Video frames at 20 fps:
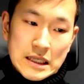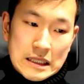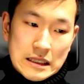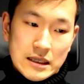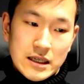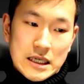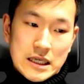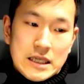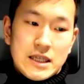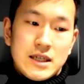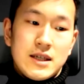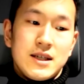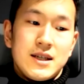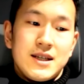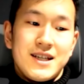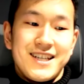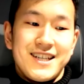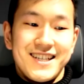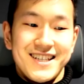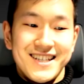Uh,
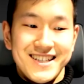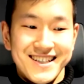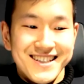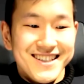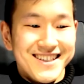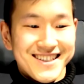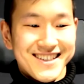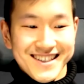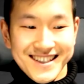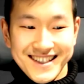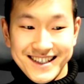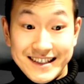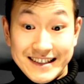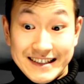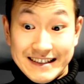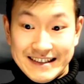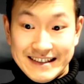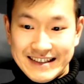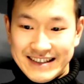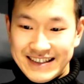
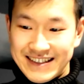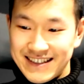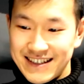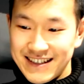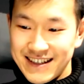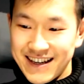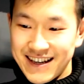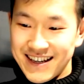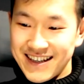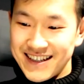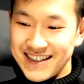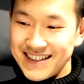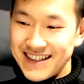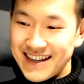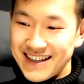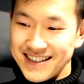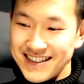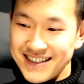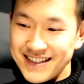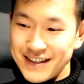uh,
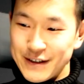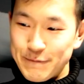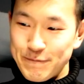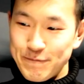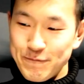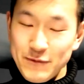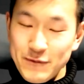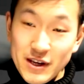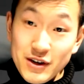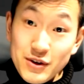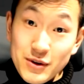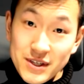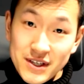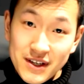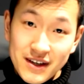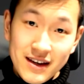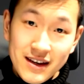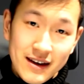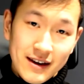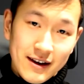that's um,
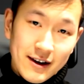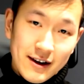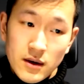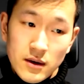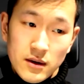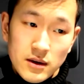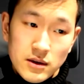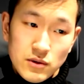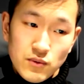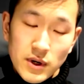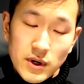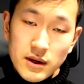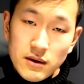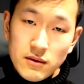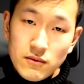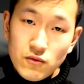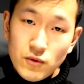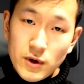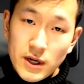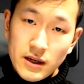interesting. It's really
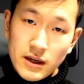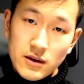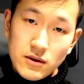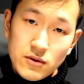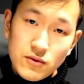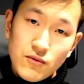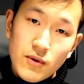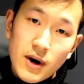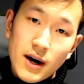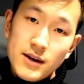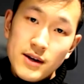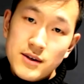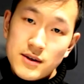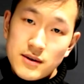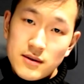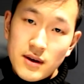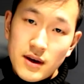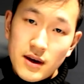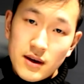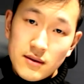related to
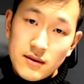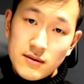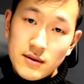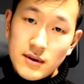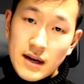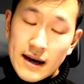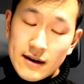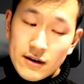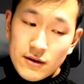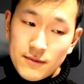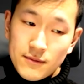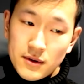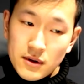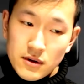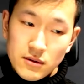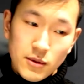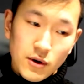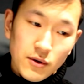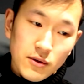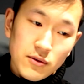Ryzen and the lack of
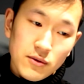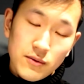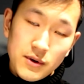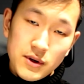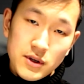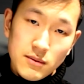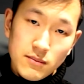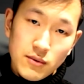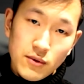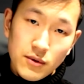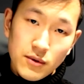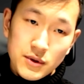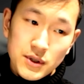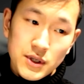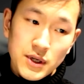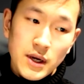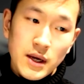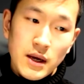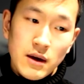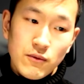Thunderbolt three support,
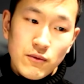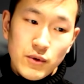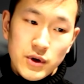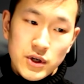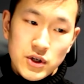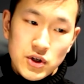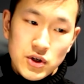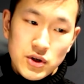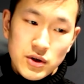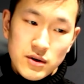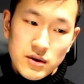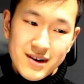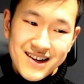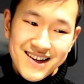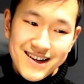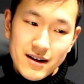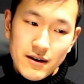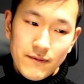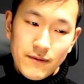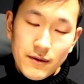which
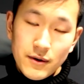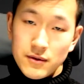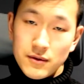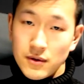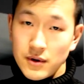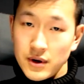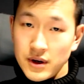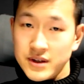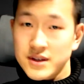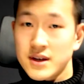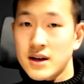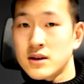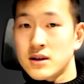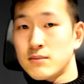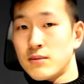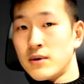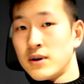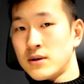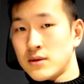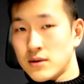further
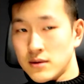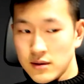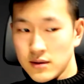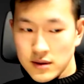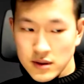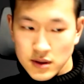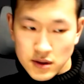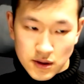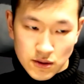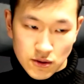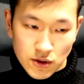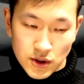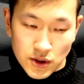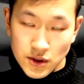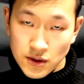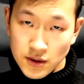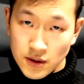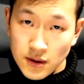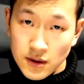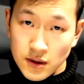exacerbates this
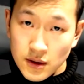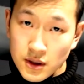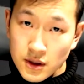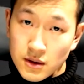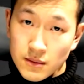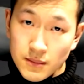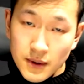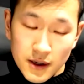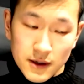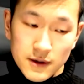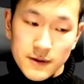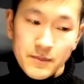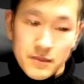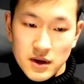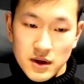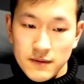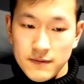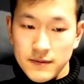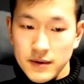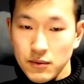situation a little bit.
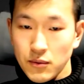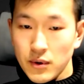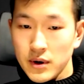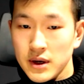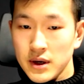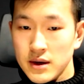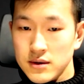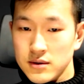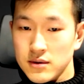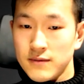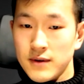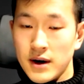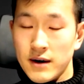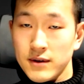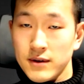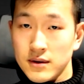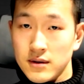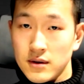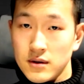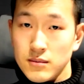If it were a case of
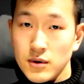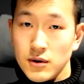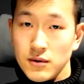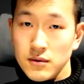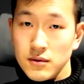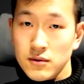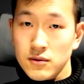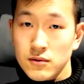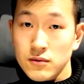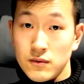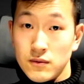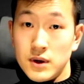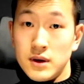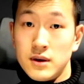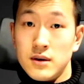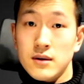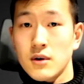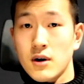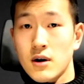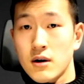having Thunderbolt
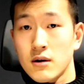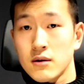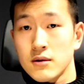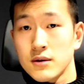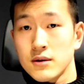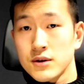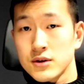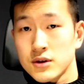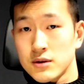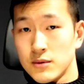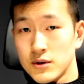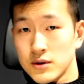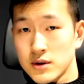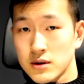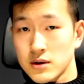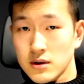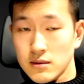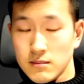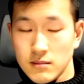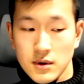three on a similar
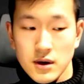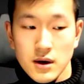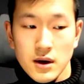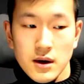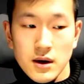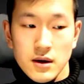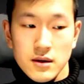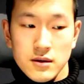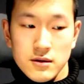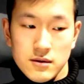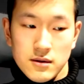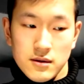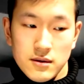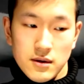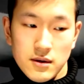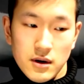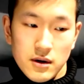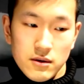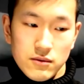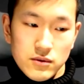system,
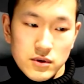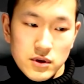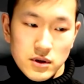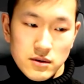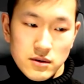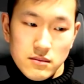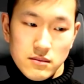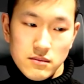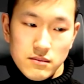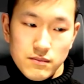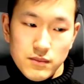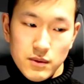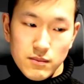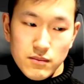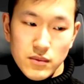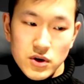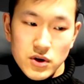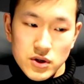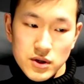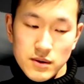then it would just be
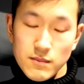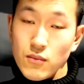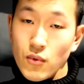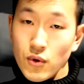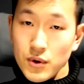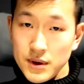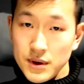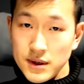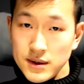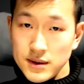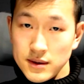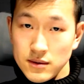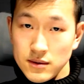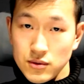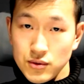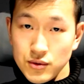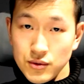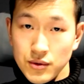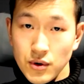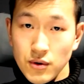much more easy
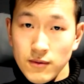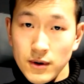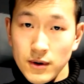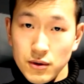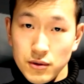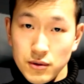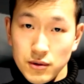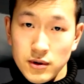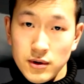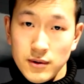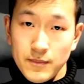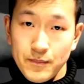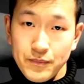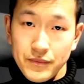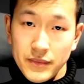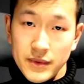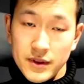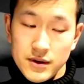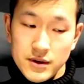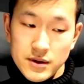to overlook
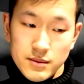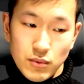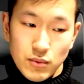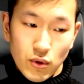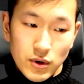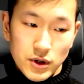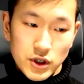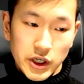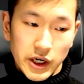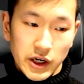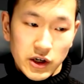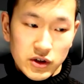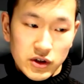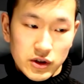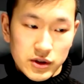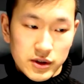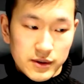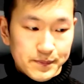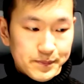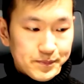these port
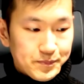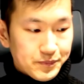changes.